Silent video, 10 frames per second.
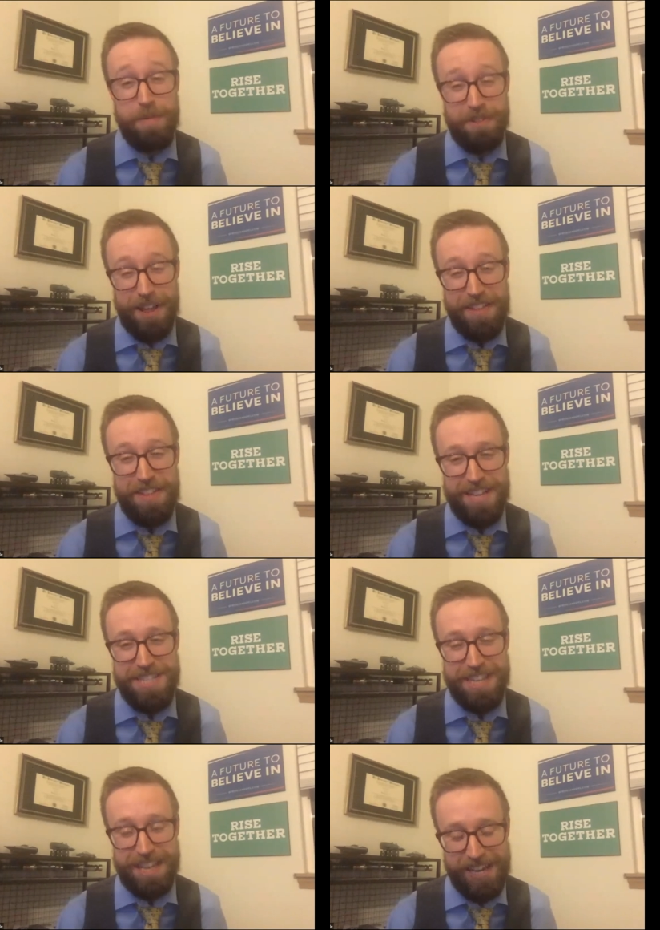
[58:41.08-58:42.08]
glad that
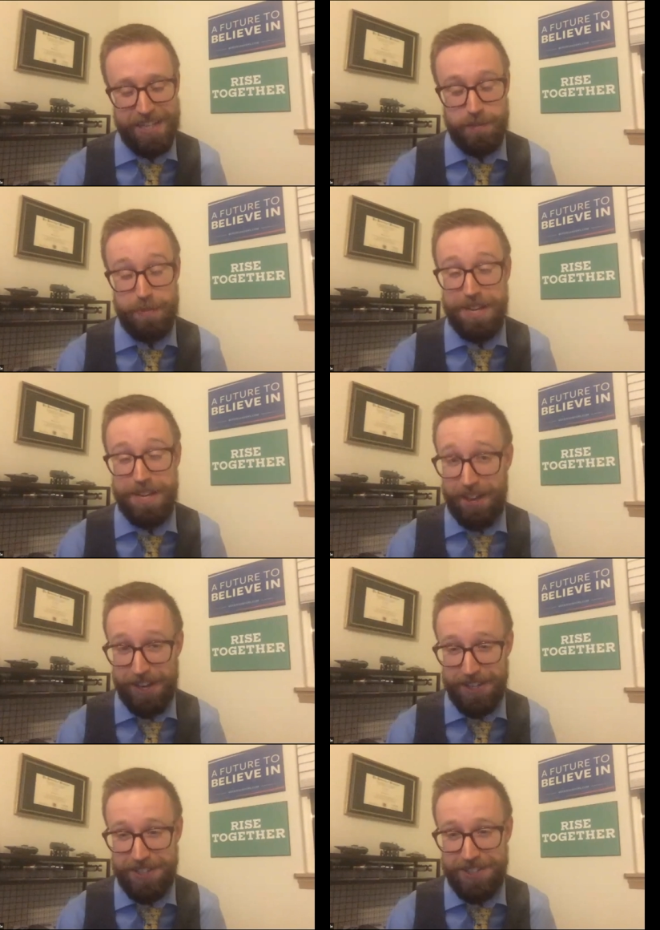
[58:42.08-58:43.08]
that's the case
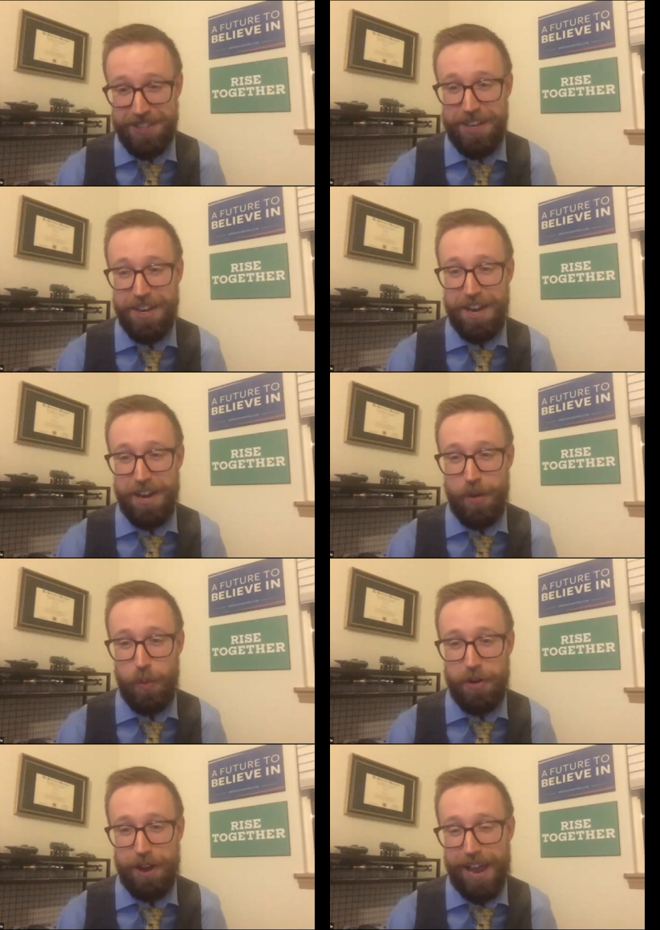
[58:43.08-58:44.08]
because
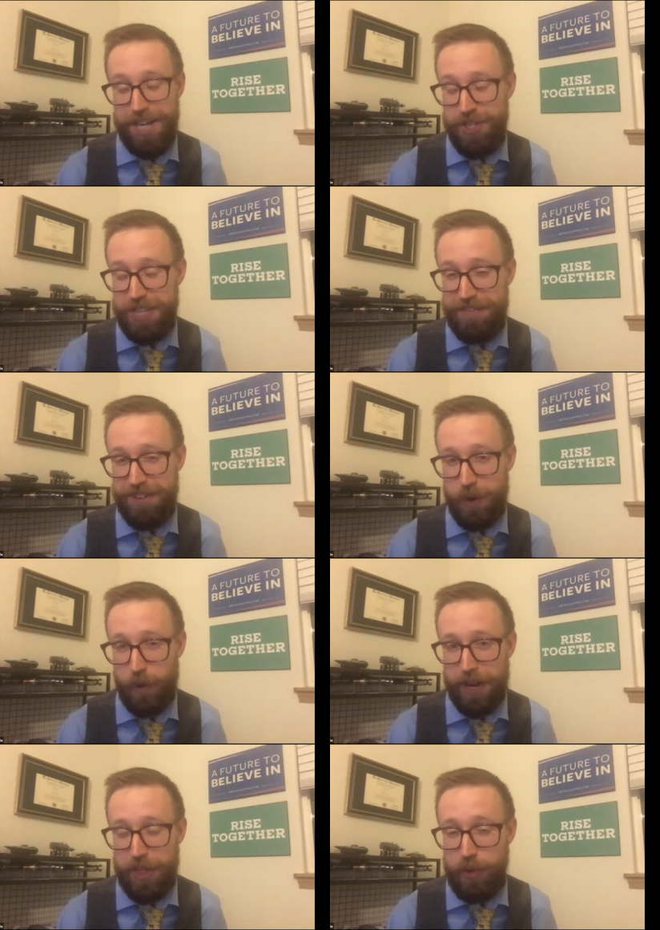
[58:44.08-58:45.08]
we are actually giving
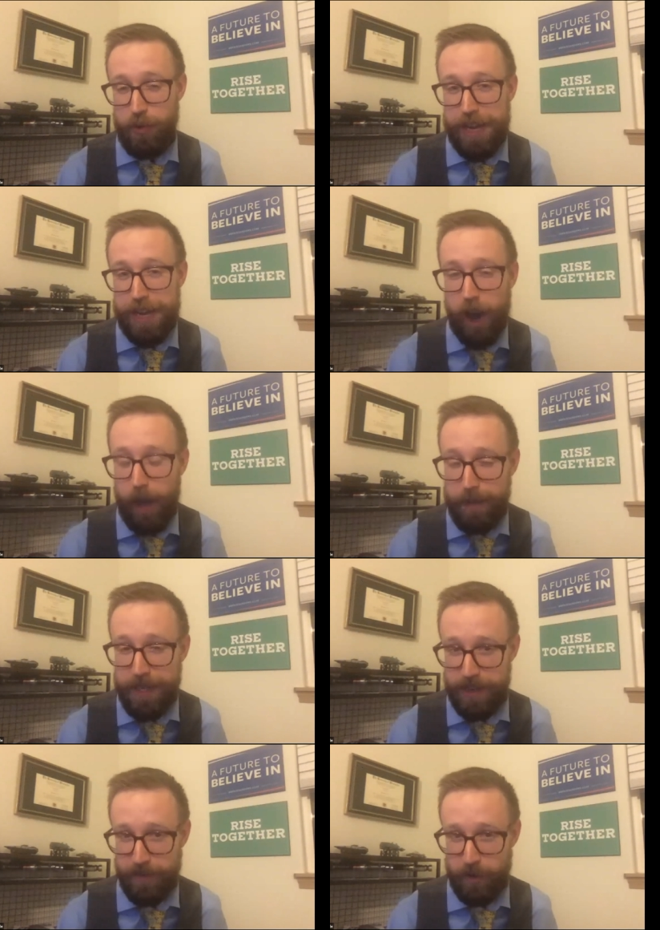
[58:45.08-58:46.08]
away 3
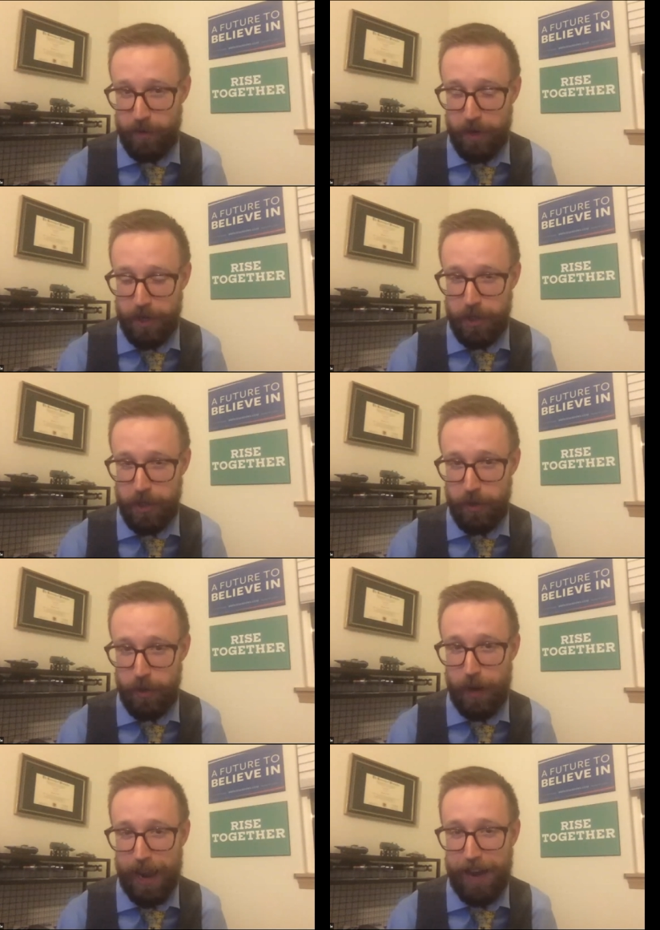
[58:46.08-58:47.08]
copies of your book
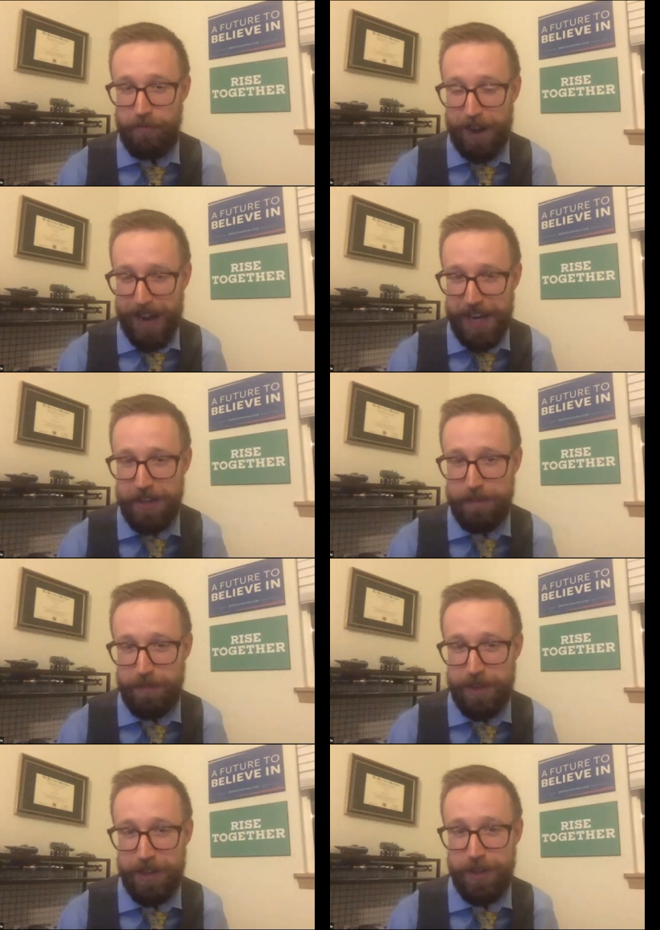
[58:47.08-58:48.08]
to
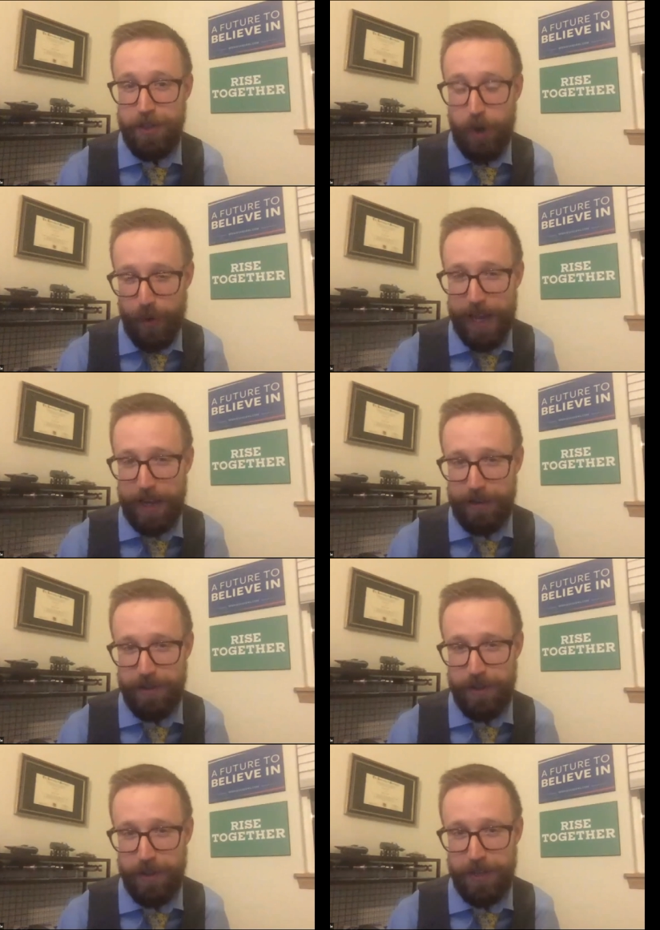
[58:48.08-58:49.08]
random
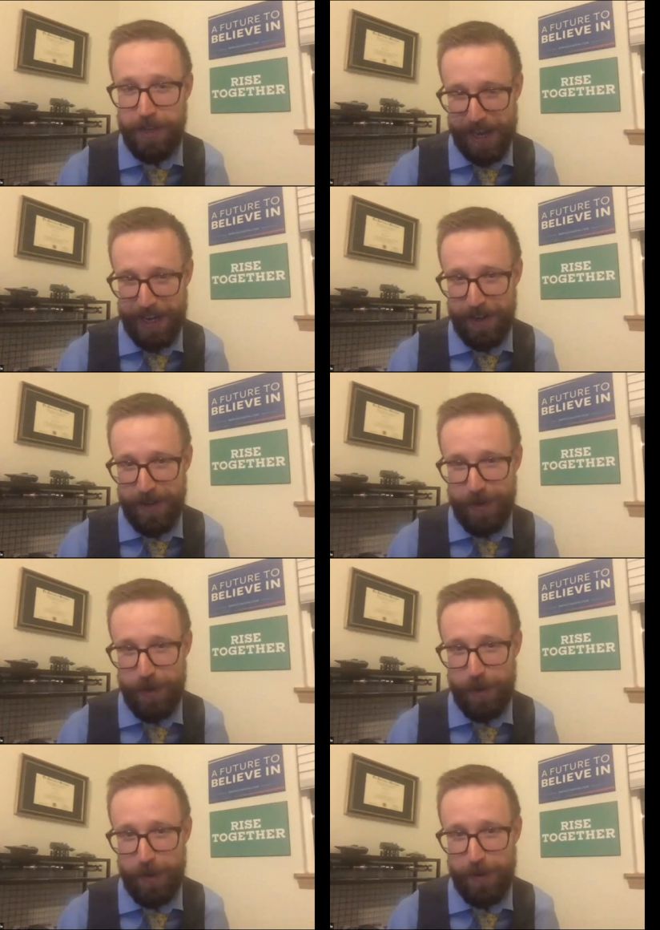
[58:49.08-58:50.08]
donators tonight
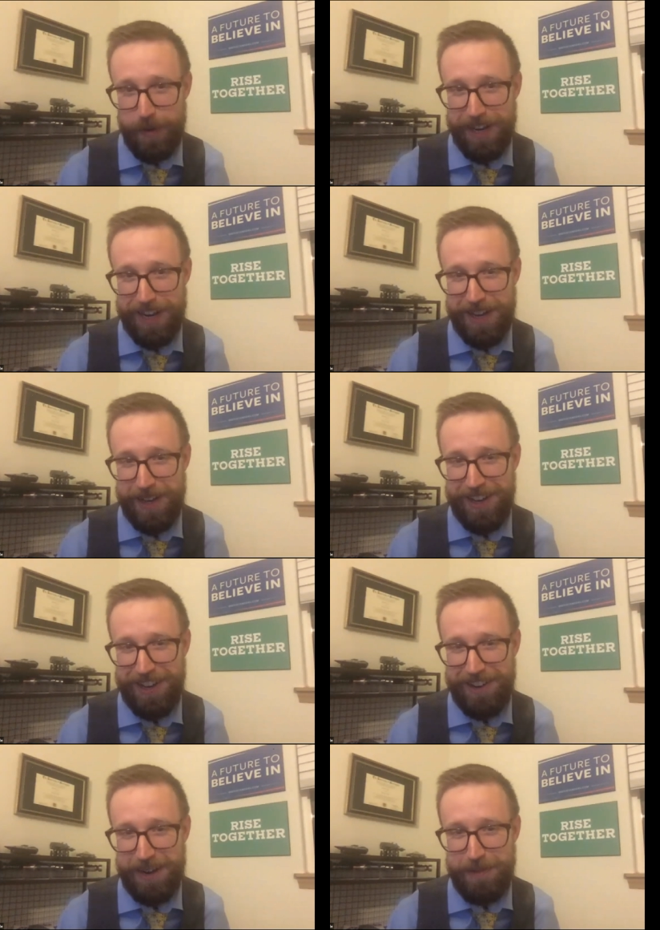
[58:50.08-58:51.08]
who are
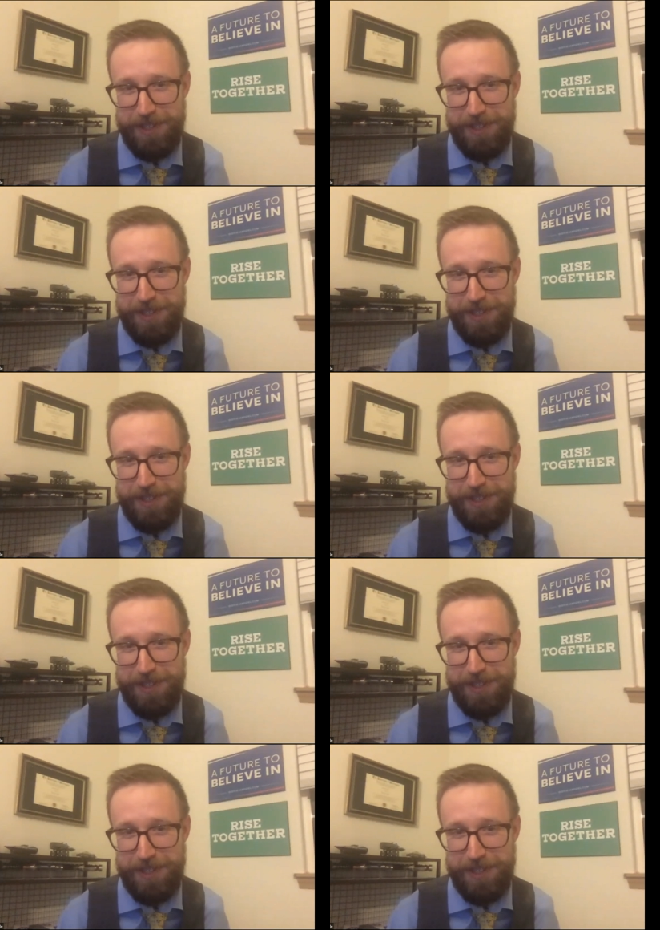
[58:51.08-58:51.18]
able